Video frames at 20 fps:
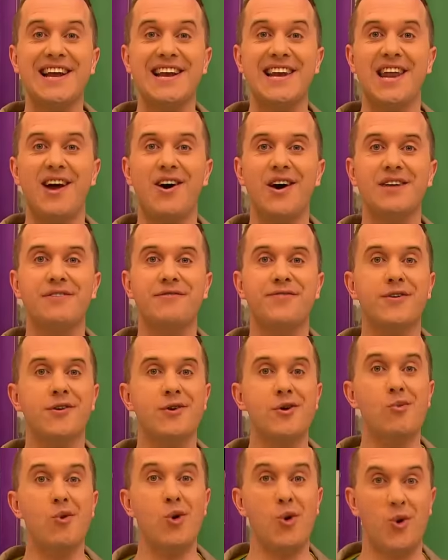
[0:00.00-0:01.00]
a line for
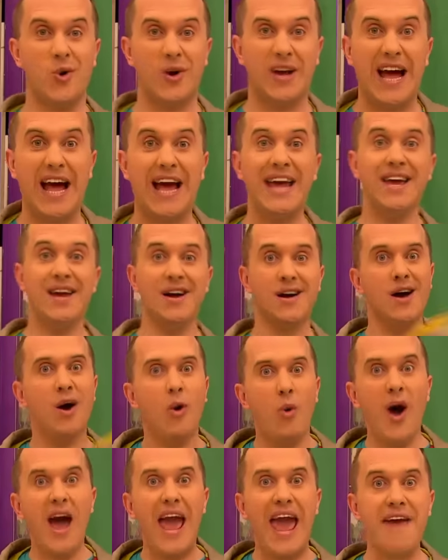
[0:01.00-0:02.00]
a walk, eh?
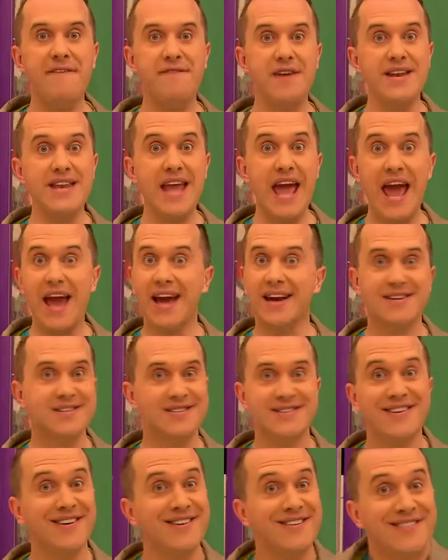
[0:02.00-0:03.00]
Whatever
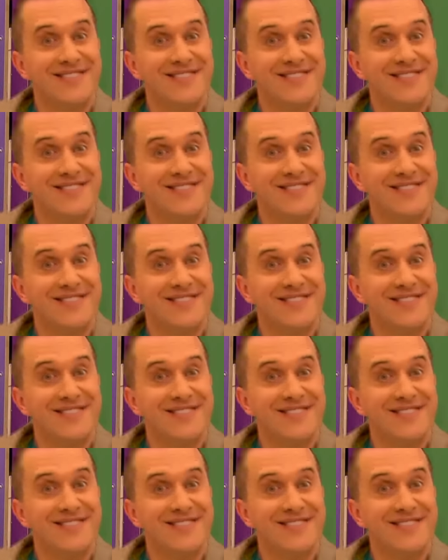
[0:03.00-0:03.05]
next?